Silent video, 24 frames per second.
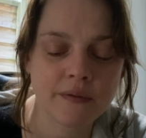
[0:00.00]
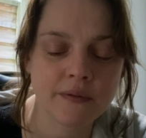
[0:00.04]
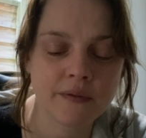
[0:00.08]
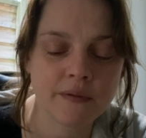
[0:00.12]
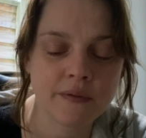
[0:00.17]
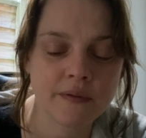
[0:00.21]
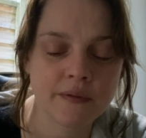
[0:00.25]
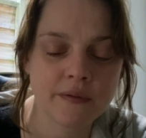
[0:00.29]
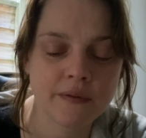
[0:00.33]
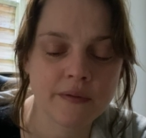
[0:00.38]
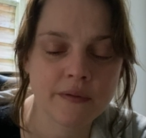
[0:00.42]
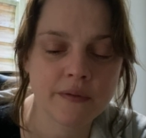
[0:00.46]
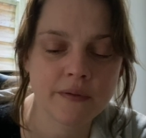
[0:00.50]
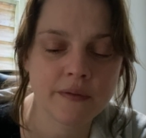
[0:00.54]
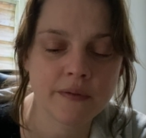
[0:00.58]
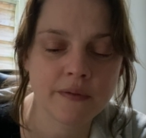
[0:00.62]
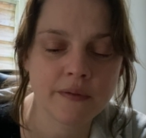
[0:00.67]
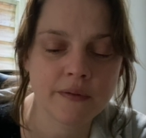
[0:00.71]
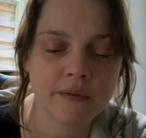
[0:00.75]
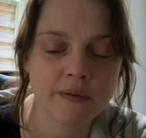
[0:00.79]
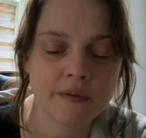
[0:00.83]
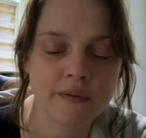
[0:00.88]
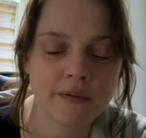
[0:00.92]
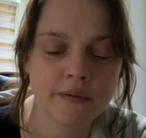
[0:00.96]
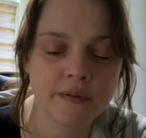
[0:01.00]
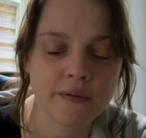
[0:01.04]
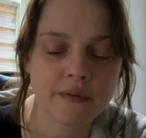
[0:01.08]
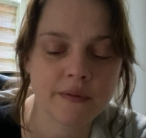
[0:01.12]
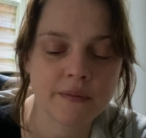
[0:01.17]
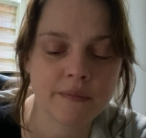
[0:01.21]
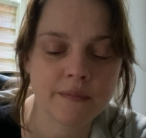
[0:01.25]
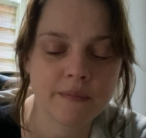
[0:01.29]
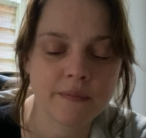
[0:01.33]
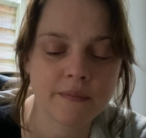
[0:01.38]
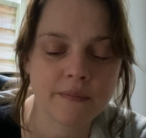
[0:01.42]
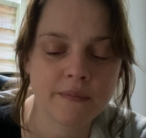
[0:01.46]

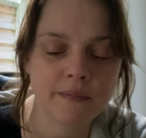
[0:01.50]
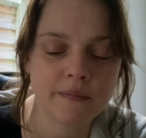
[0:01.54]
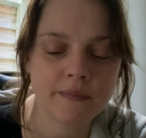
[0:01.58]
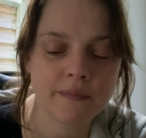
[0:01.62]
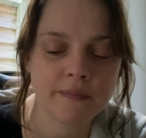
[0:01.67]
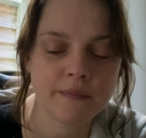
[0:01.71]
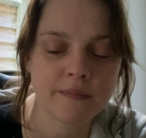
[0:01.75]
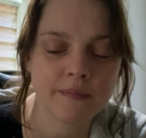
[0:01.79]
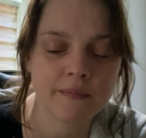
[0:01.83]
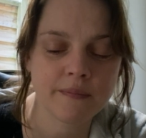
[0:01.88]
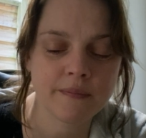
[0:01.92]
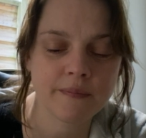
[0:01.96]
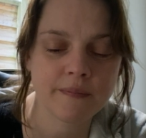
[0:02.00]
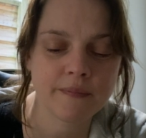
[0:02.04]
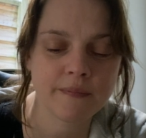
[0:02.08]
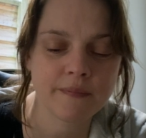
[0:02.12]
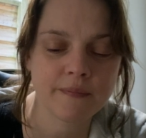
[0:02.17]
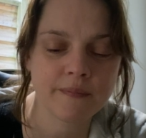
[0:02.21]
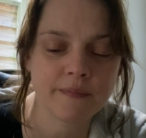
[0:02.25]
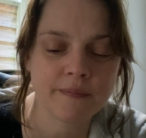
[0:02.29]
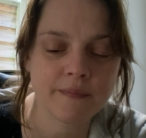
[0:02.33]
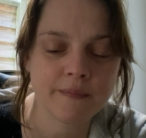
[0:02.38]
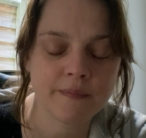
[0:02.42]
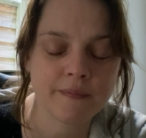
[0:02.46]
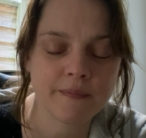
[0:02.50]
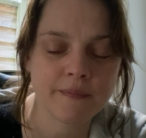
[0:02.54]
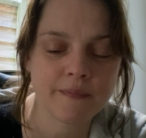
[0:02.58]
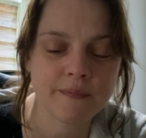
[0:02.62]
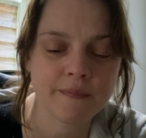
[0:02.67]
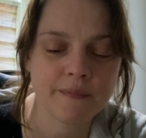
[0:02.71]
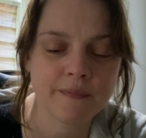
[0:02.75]
No one is speaking in this clip.